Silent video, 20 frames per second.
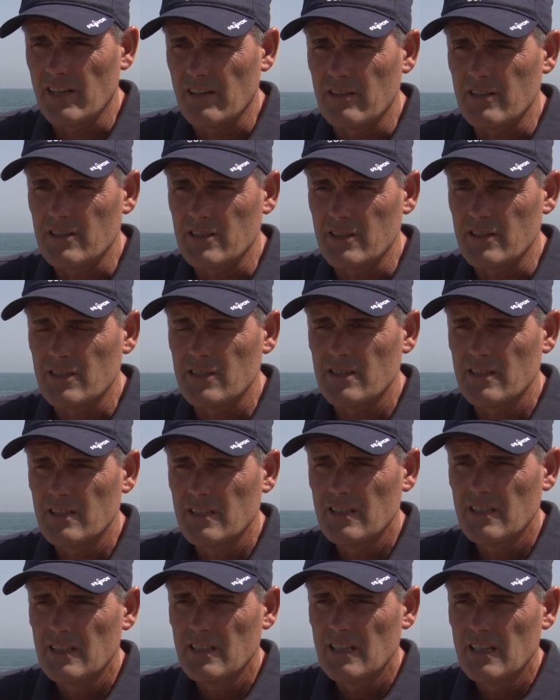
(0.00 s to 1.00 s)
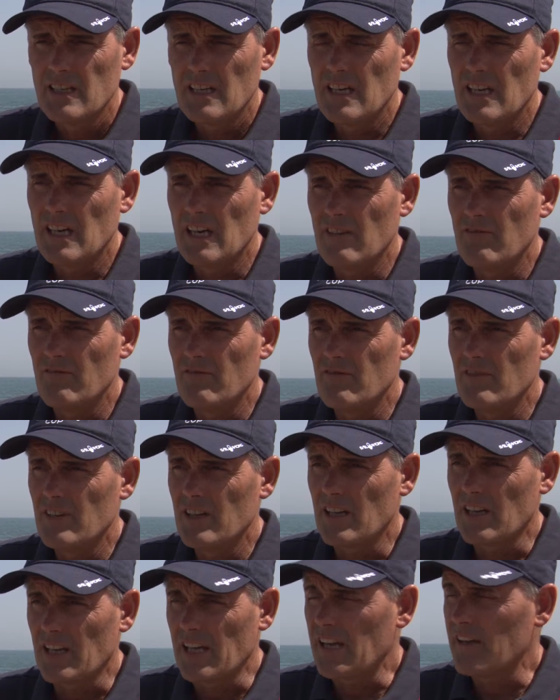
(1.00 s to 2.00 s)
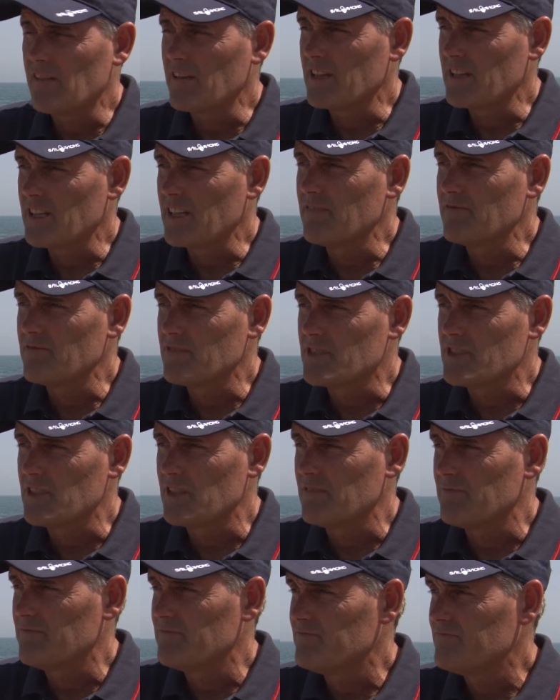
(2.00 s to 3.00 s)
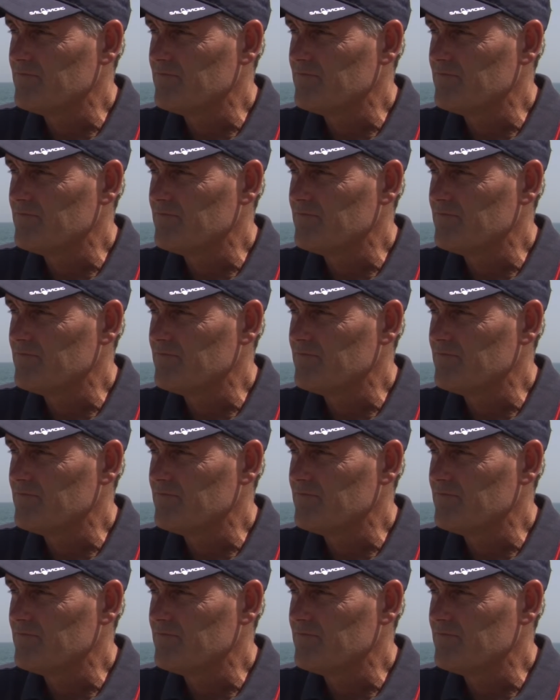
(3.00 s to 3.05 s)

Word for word: heritage um, allowing them to